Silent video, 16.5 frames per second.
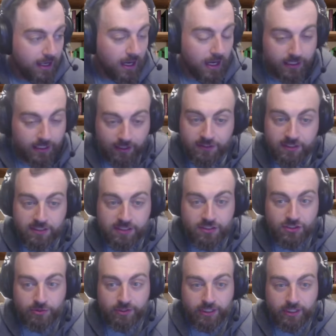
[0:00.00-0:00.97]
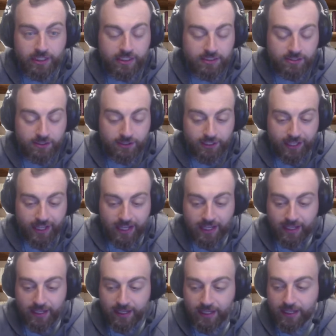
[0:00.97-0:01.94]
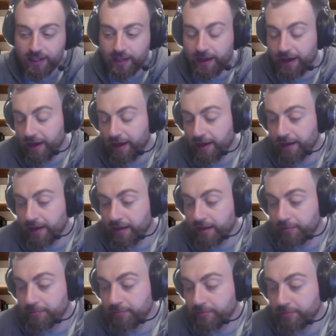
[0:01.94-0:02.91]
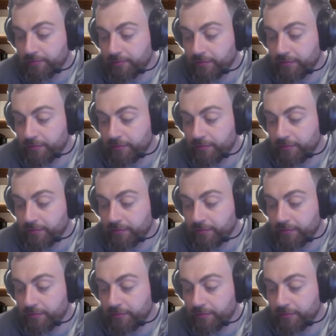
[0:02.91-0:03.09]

I'd love to see Suoli slot in there. Um,